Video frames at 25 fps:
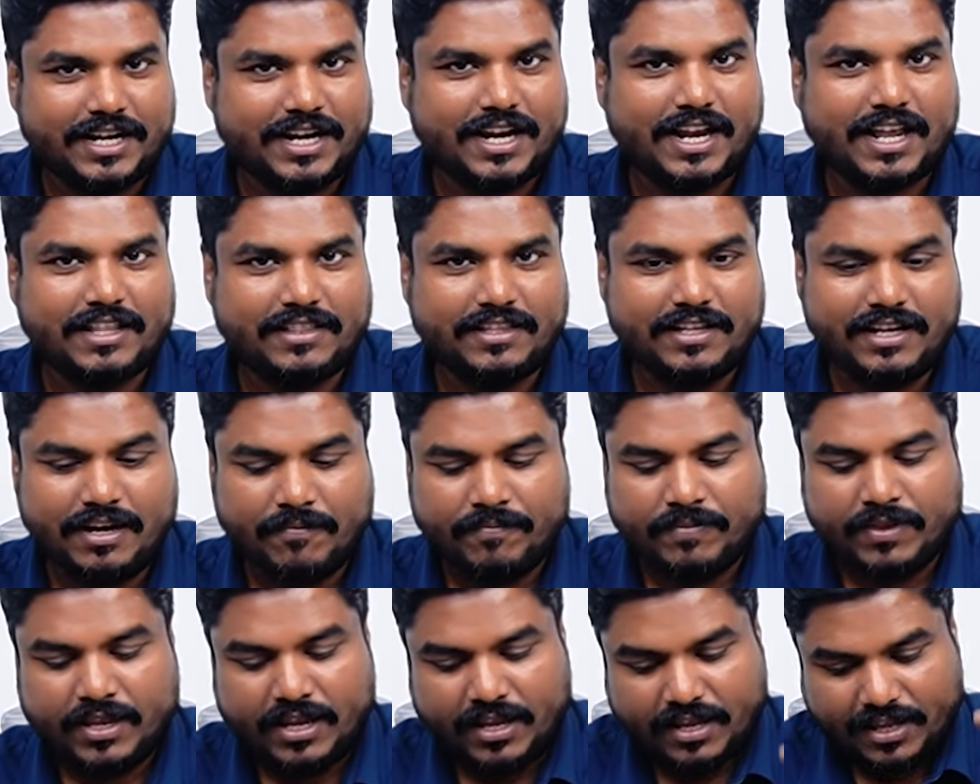
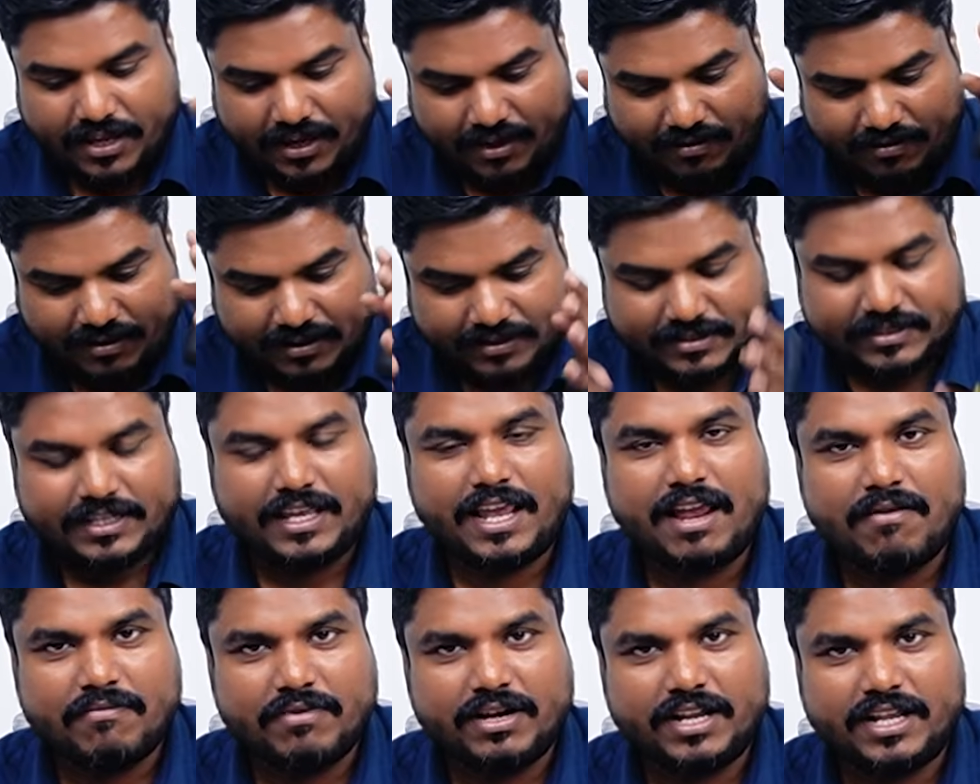Rather, in the
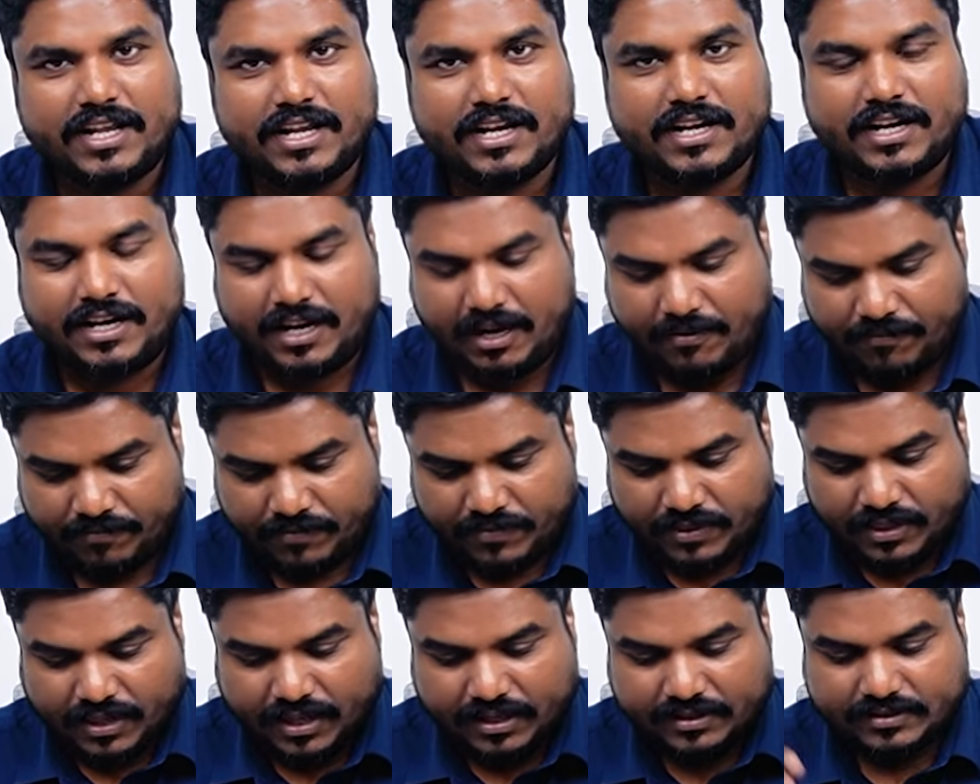same
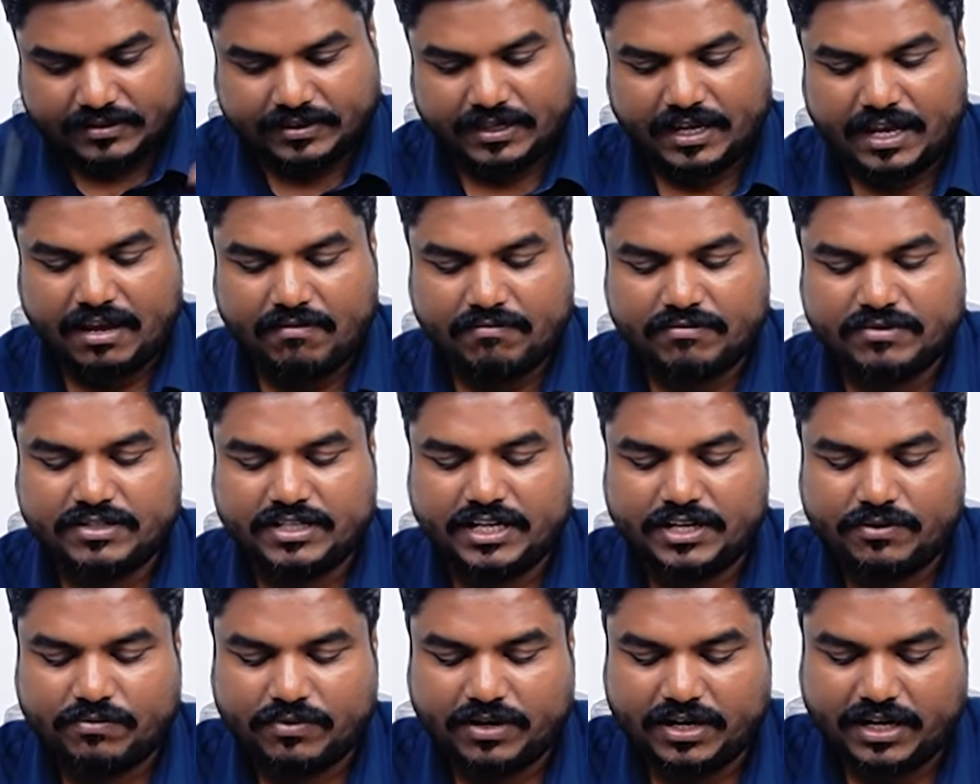DNA, same
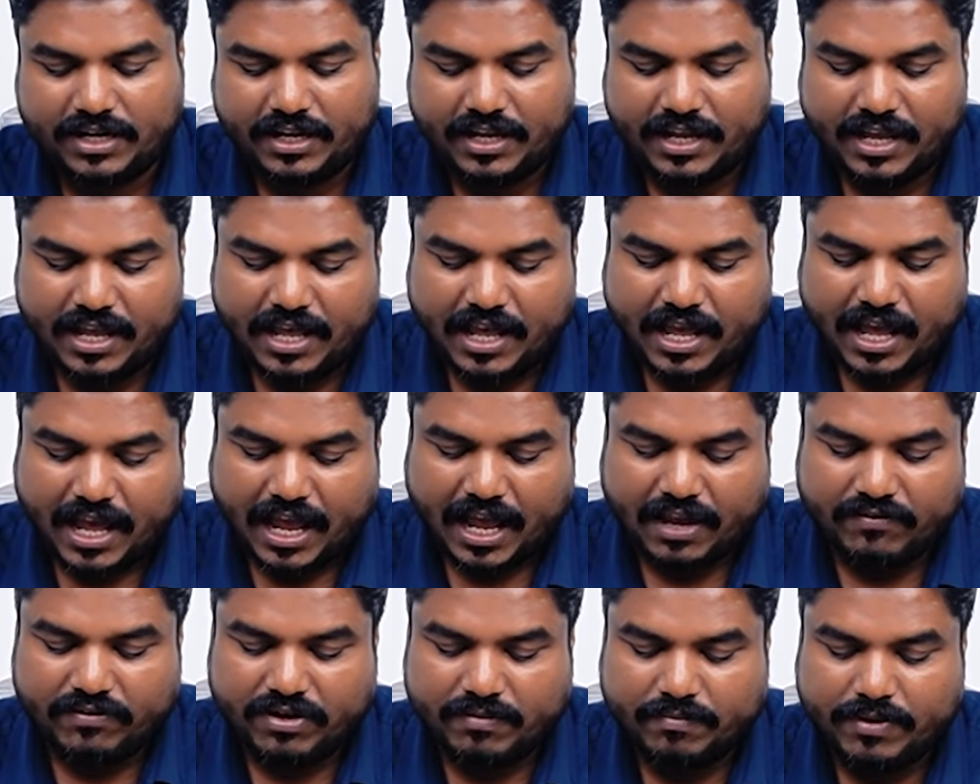gene only,
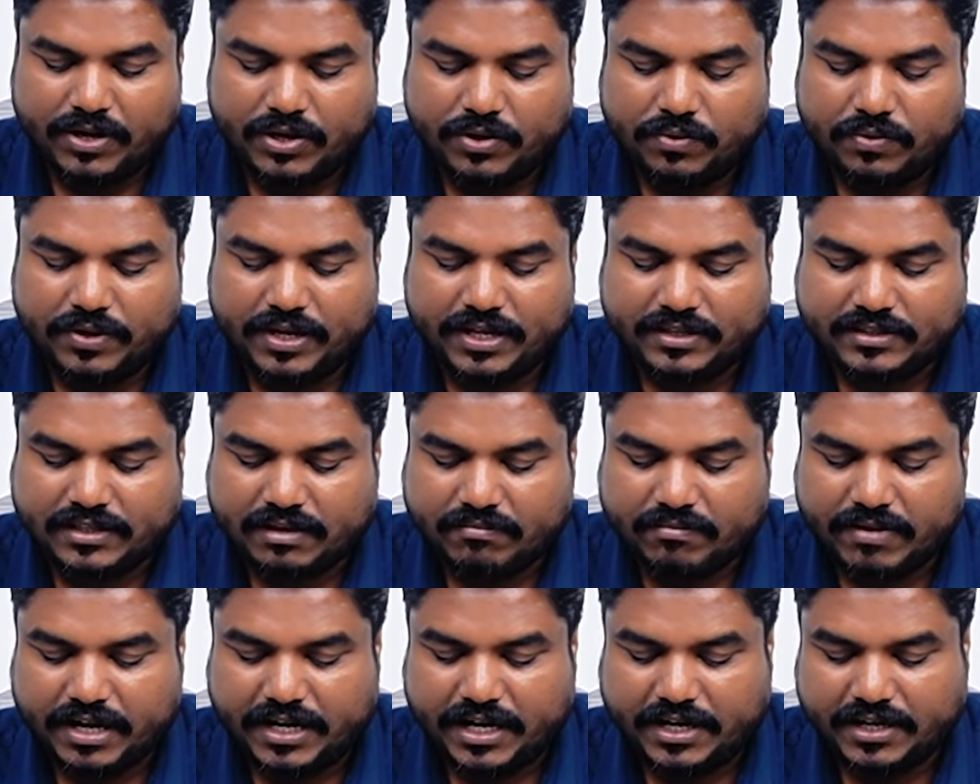I will be doing
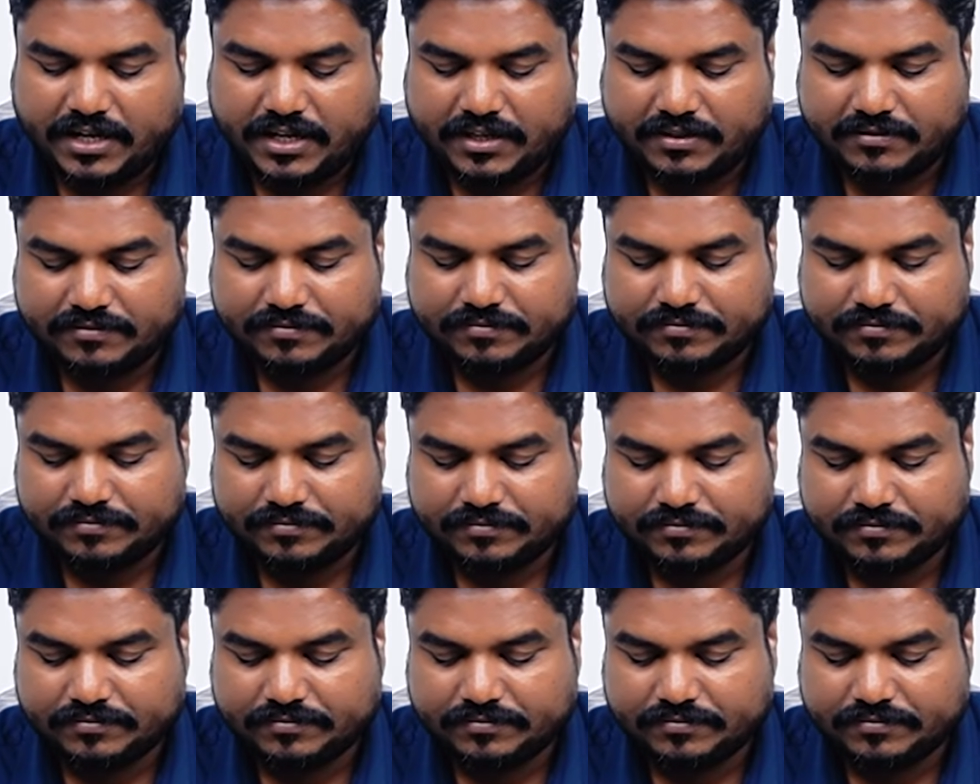some editing.